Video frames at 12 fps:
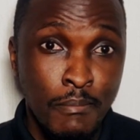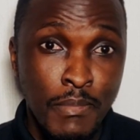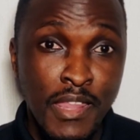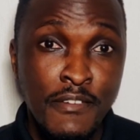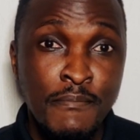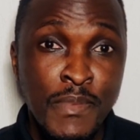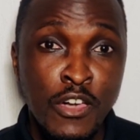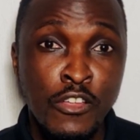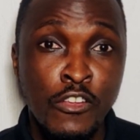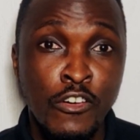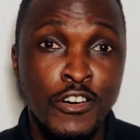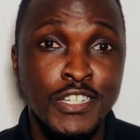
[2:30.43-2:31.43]
Believe me or
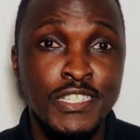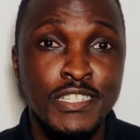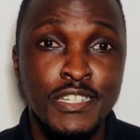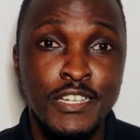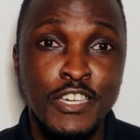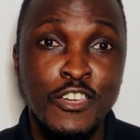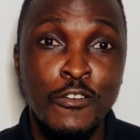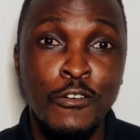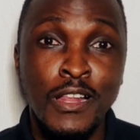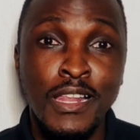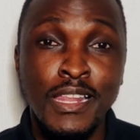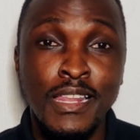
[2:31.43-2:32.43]
not,
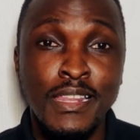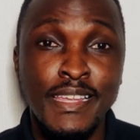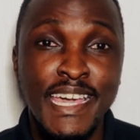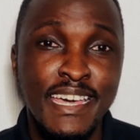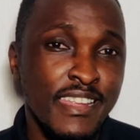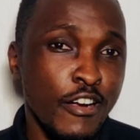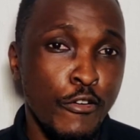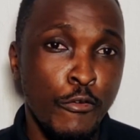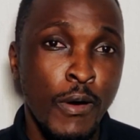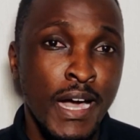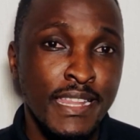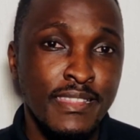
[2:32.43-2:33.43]
you'll get a
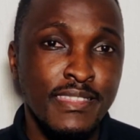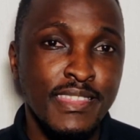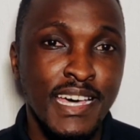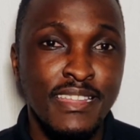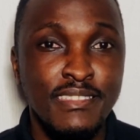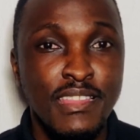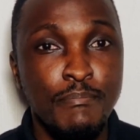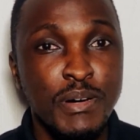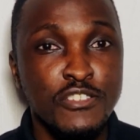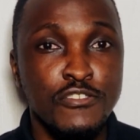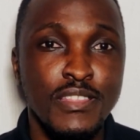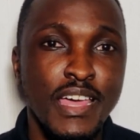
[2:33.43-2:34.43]
reward than the
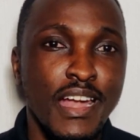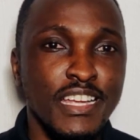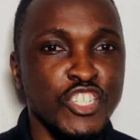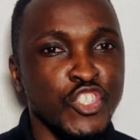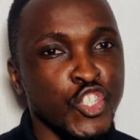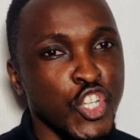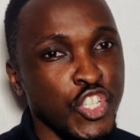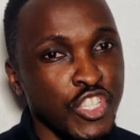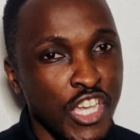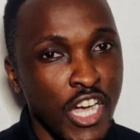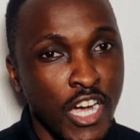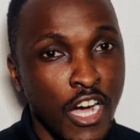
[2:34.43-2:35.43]
person that has
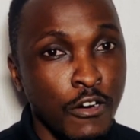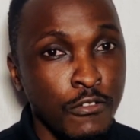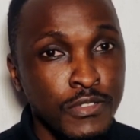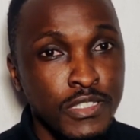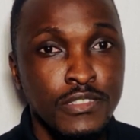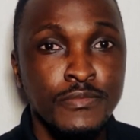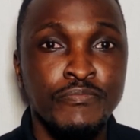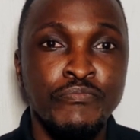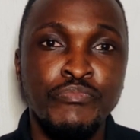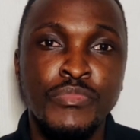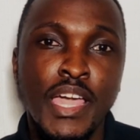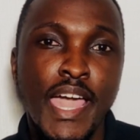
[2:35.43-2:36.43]
changed the account
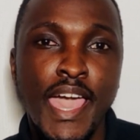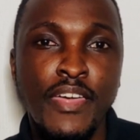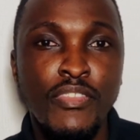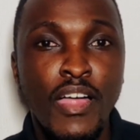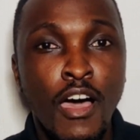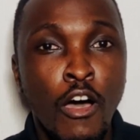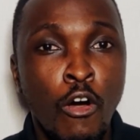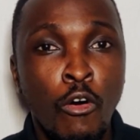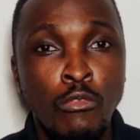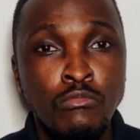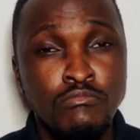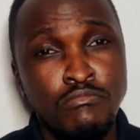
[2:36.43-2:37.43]
and
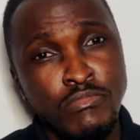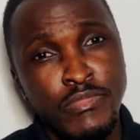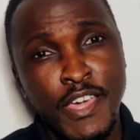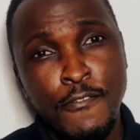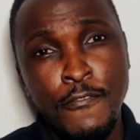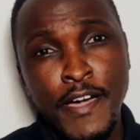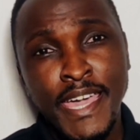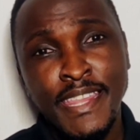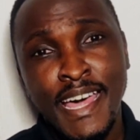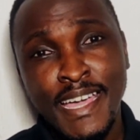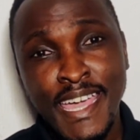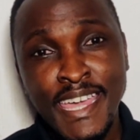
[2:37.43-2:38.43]
now they
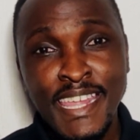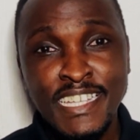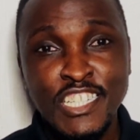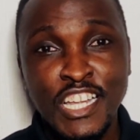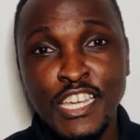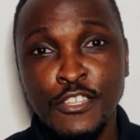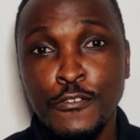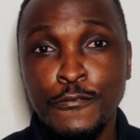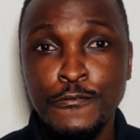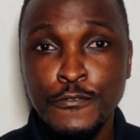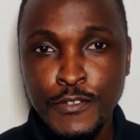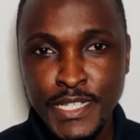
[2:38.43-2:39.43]
find again a challenge of
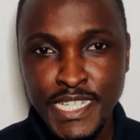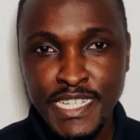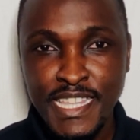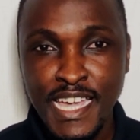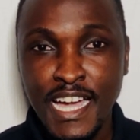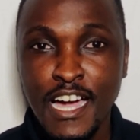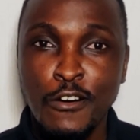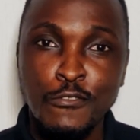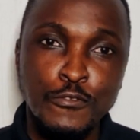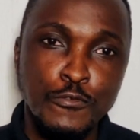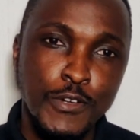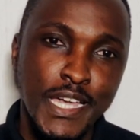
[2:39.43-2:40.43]
switching the
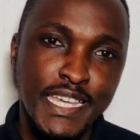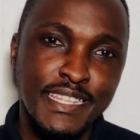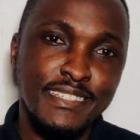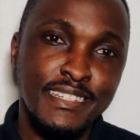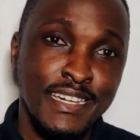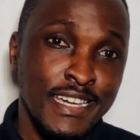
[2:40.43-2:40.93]
account to get